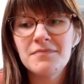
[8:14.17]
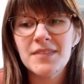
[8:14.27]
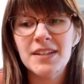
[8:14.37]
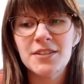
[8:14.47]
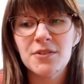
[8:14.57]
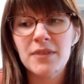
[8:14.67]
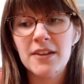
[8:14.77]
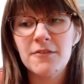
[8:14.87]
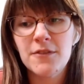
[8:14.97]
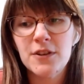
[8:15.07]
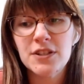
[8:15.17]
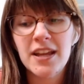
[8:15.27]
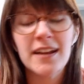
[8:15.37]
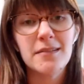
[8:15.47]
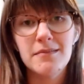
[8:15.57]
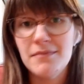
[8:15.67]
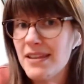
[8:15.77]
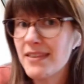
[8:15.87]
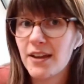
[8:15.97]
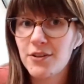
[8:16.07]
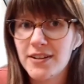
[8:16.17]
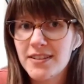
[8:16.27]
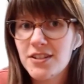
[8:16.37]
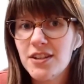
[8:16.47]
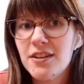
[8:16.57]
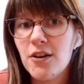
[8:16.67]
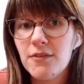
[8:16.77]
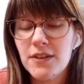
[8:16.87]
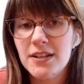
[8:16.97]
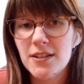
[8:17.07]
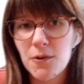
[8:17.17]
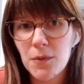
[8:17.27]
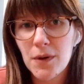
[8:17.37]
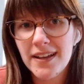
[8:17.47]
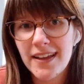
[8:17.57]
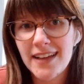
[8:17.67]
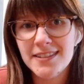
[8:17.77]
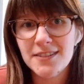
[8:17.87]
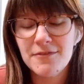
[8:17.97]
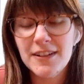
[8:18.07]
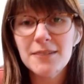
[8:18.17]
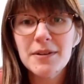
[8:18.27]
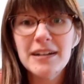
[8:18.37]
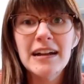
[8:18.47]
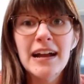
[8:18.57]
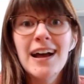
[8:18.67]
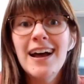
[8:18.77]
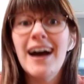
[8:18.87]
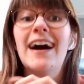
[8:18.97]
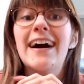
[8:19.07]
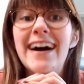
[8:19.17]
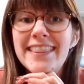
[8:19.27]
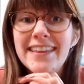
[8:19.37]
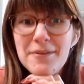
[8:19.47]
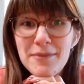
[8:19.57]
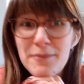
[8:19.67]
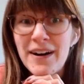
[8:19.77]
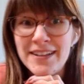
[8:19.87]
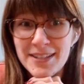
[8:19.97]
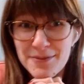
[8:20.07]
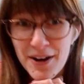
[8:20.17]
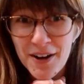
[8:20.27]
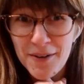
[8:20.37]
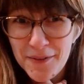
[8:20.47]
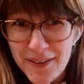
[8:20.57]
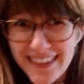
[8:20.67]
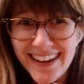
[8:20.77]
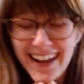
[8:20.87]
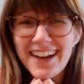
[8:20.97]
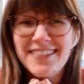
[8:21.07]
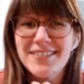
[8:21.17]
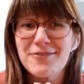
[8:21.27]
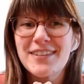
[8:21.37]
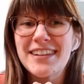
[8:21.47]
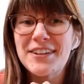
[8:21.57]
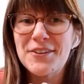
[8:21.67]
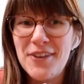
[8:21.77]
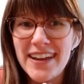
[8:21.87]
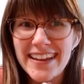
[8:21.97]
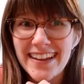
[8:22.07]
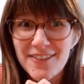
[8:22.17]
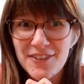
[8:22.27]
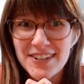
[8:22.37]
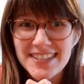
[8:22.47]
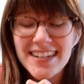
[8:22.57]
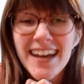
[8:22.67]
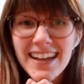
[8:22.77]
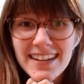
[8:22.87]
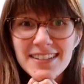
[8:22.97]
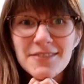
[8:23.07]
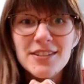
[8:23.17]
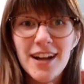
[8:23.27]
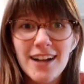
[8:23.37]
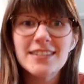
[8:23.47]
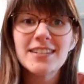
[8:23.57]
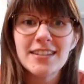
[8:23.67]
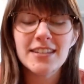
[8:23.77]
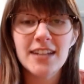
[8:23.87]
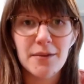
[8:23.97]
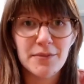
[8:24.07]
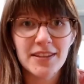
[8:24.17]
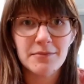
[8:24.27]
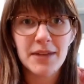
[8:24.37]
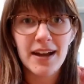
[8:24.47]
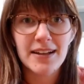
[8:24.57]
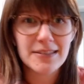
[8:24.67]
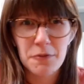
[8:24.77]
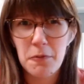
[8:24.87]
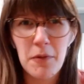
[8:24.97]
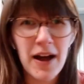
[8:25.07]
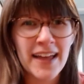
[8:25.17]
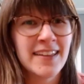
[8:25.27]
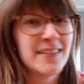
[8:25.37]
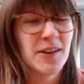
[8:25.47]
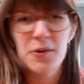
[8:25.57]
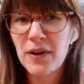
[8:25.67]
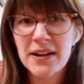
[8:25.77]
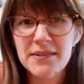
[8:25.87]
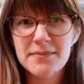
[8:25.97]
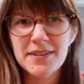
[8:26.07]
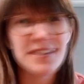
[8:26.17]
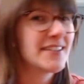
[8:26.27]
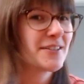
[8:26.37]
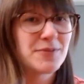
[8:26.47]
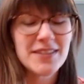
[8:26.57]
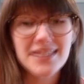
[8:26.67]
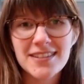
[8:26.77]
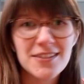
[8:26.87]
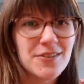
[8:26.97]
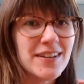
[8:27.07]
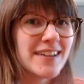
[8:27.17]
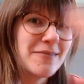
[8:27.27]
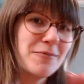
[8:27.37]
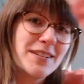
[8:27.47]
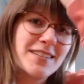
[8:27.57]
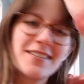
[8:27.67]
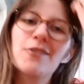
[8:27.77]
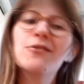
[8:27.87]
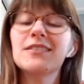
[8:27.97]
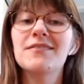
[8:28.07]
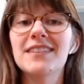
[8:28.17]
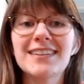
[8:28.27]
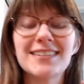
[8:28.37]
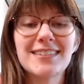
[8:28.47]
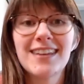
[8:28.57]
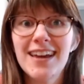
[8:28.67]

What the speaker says: And so when I first kind of made that transition over into working as a developer, I think my bosses probably thought I was really annoying at first because I was constantly stopping them to ask why. Why are we building this? What's this doing? What's the goal of this?